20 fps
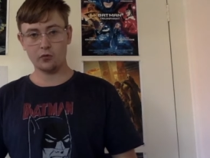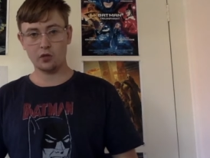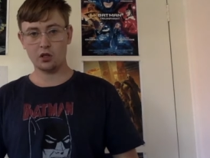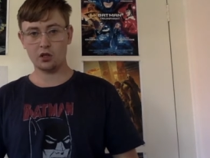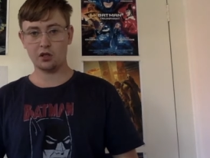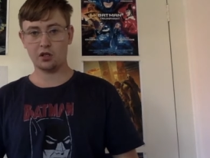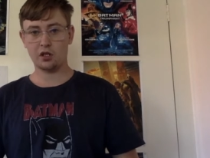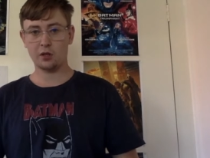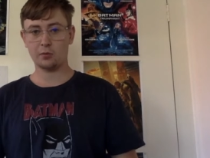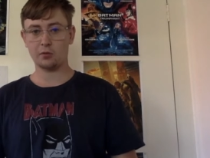
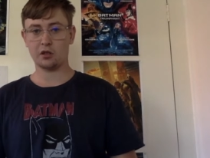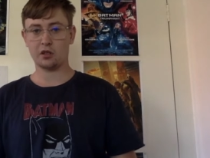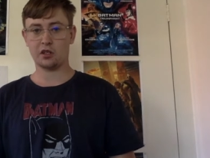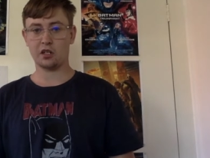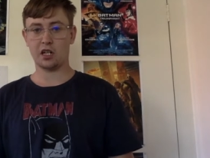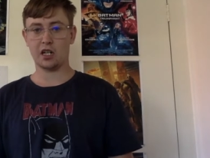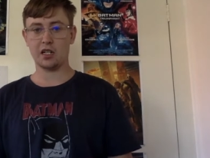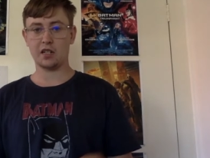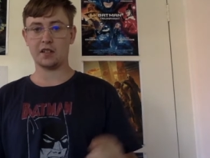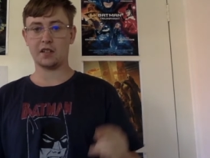super
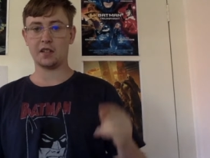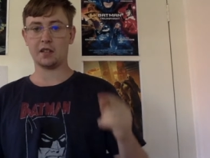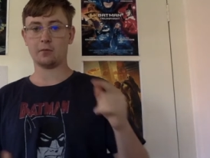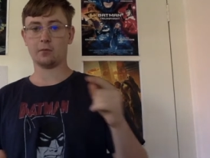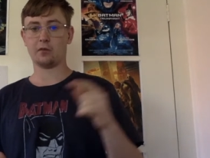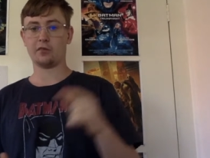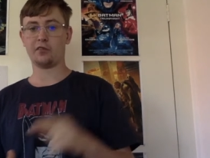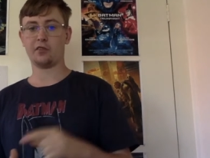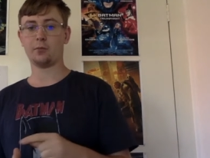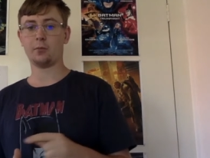excited to
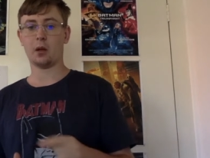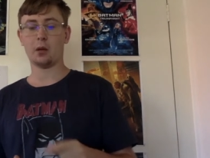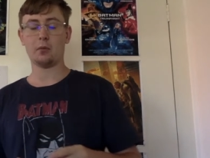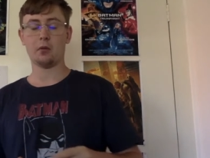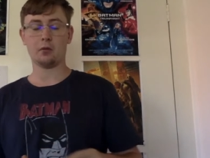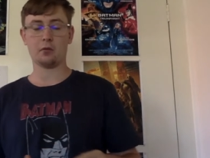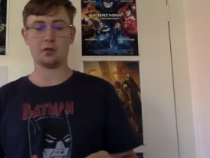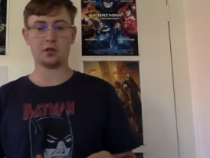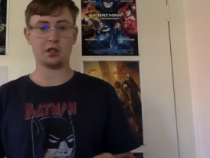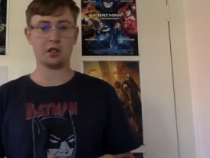review
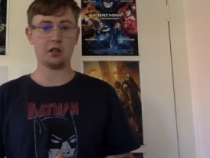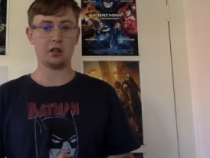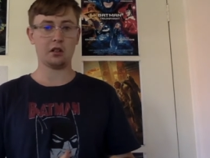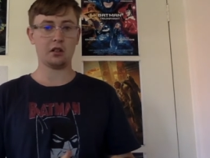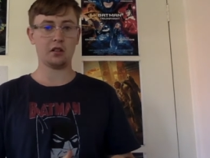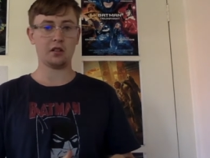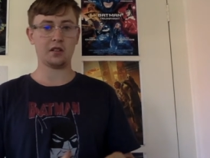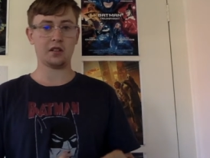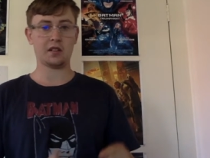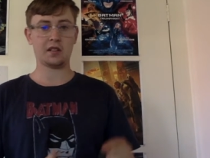Batman
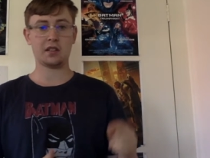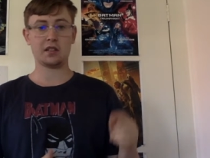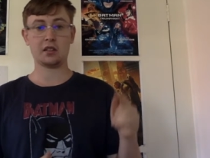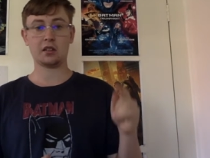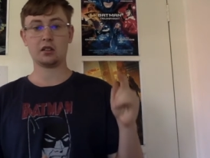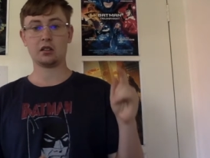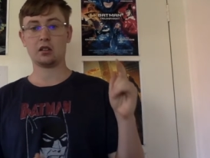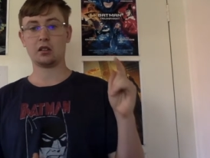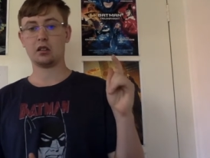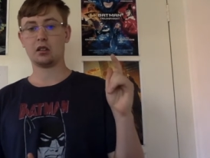Returns
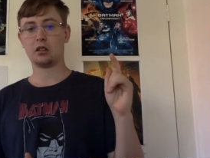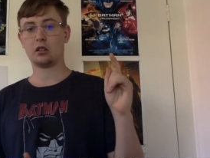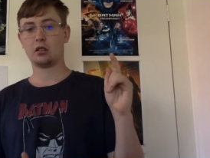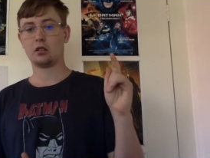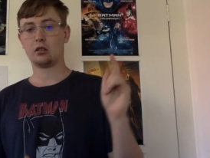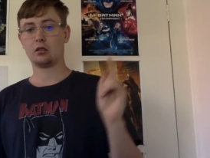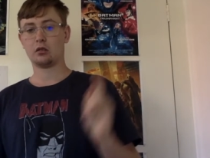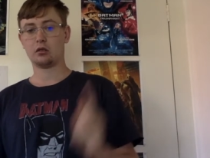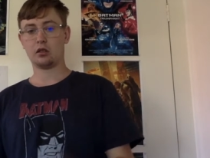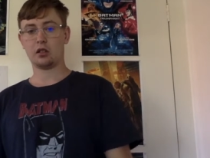
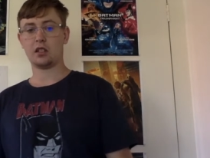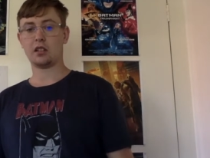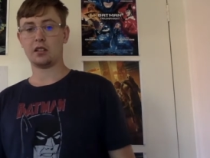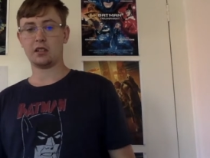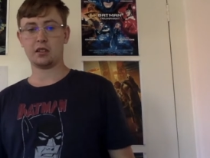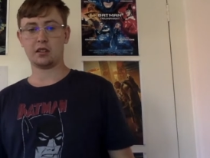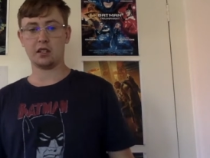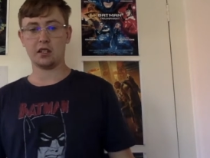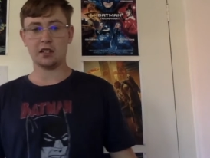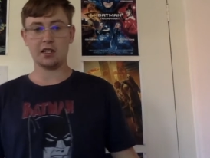
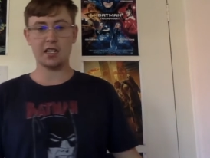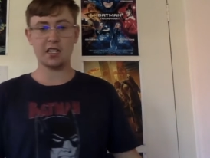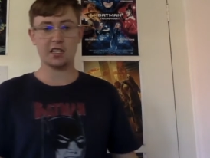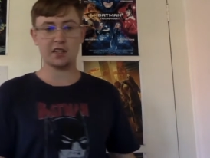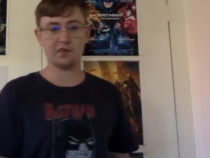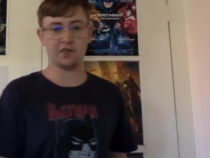in the next